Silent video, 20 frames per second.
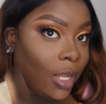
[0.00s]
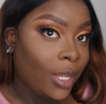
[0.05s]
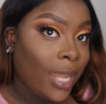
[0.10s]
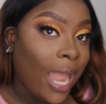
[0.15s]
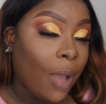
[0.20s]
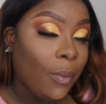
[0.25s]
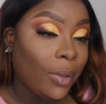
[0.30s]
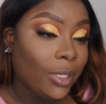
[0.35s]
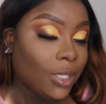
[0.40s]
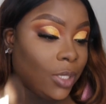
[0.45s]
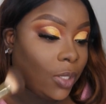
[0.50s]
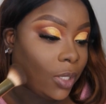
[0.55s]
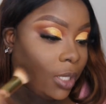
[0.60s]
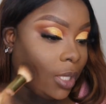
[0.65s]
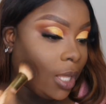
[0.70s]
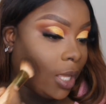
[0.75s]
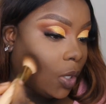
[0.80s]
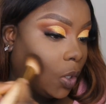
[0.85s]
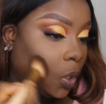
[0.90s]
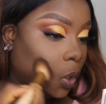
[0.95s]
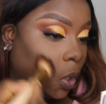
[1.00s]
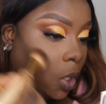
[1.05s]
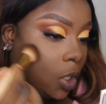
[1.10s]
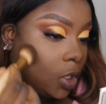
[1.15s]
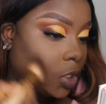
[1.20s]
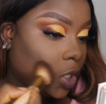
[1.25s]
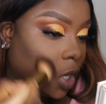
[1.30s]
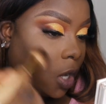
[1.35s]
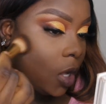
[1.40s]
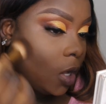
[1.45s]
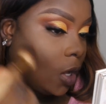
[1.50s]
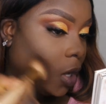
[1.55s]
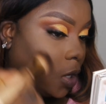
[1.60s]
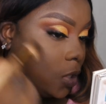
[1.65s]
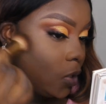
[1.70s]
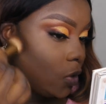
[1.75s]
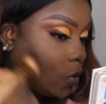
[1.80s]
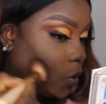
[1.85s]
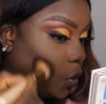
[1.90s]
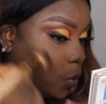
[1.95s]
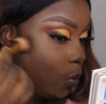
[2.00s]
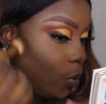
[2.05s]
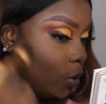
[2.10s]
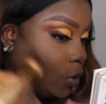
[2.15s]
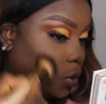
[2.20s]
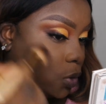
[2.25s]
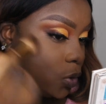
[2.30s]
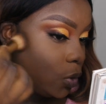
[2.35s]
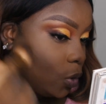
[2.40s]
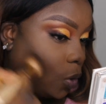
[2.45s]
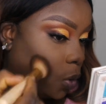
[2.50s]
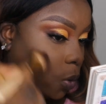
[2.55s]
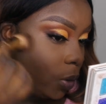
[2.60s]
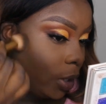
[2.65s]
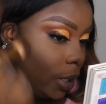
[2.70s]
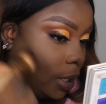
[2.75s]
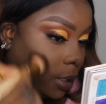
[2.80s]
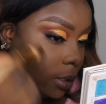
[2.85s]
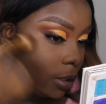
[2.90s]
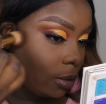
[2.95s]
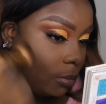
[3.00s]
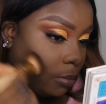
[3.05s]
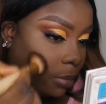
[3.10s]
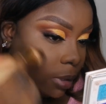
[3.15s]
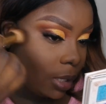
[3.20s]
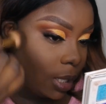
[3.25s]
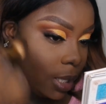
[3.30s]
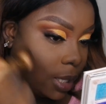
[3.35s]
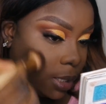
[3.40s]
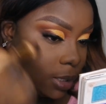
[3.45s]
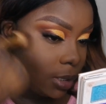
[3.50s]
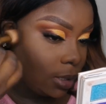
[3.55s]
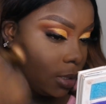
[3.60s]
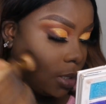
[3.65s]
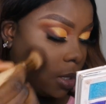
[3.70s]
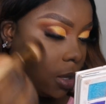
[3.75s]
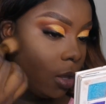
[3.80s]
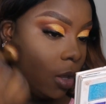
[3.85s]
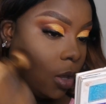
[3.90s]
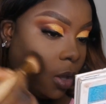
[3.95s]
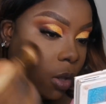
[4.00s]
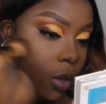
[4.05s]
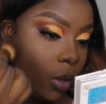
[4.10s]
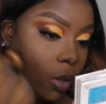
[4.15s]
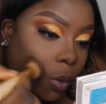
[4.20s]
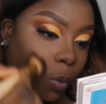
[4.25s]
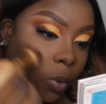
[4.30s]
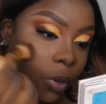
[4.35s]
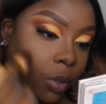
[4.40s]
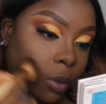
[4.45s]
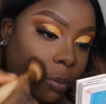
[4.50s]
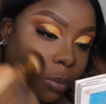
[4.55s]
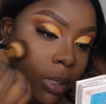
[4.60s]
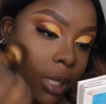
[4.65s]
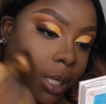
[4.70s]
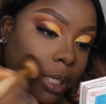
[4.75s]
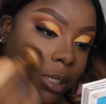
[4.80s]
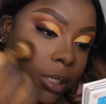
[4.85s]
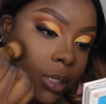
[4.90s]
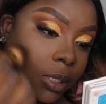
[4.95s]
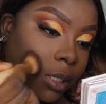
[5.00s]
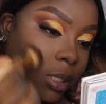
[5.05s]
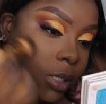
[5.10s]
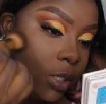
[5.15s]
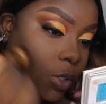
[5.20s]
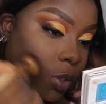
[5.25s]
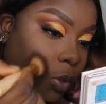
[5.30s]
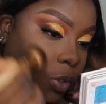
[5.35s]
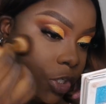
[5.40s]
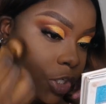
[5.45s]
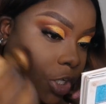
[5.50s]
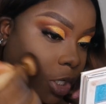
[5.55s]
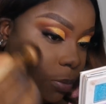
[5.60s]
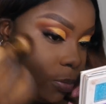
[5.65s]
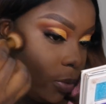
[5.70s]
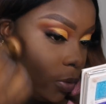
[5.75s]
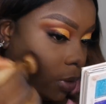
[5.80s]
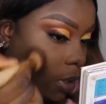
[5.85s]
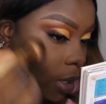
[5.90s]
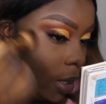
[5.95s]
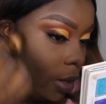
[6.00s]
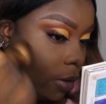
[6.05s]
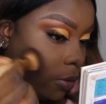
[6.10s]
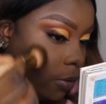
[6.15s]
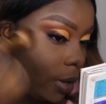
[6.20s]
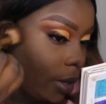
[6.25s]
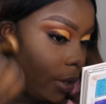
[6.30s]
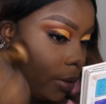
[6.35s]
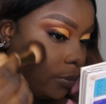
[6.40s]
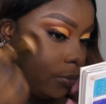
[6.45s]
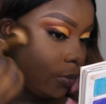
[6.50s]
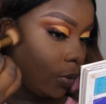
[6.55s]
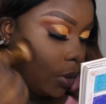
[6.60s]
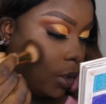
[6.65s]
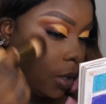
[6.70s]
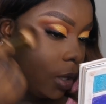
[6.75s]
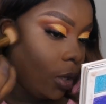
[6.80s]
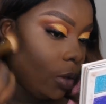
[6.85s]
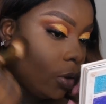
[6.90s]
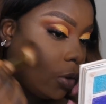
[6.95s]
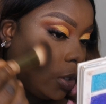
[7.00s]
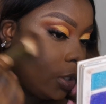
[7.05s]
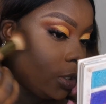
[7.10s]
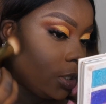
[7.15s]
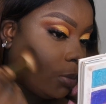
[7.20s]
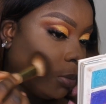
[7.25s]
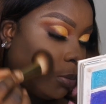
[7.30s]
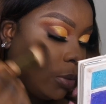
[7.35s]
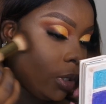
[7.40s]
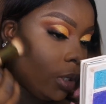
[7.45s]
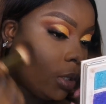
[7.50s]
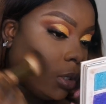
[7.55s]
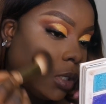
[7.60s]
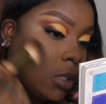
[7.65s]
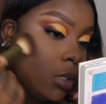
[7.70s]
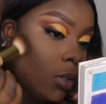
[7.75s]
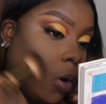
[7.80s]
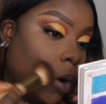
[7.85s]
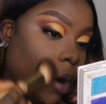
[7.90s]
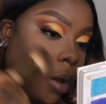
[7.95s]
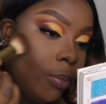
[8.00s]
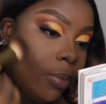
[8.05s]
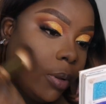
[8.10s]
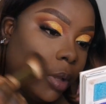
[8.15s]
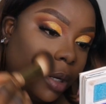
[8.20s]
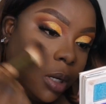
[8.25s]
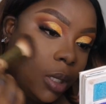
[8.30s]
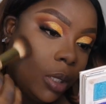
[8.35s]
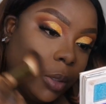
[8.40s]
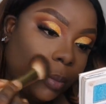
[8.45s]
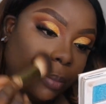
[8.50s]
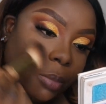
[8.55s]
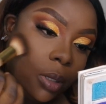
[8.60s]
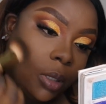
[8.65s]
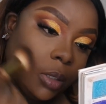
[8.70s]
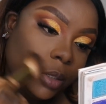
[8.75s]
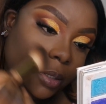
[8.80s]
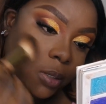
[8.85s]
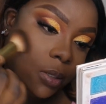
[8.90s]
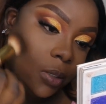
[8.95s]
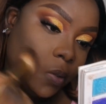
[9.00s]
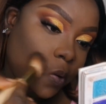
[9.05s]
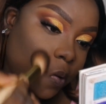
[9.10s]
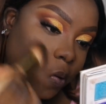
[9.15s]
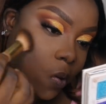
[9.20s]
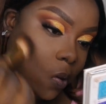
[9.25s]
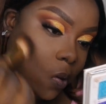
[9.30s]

Now it's looking like a lot darker, so you want to go in and blend. You want to blend this, your cheekbone area. Okay, you're going to be bringing this up a little bit,